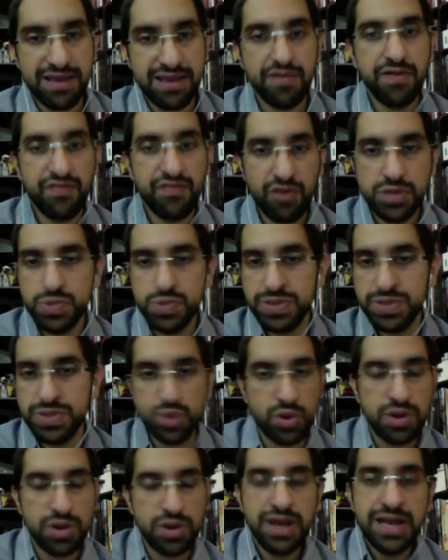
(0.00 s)
Of course, we
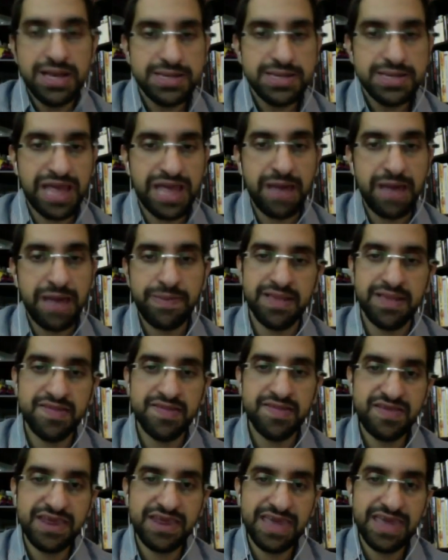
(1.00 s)
saw what happened in
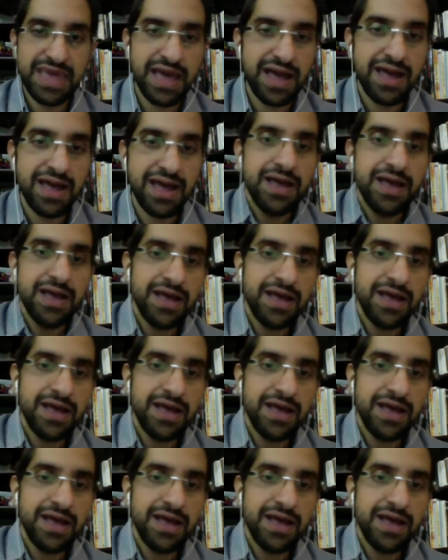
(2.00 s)
Syria.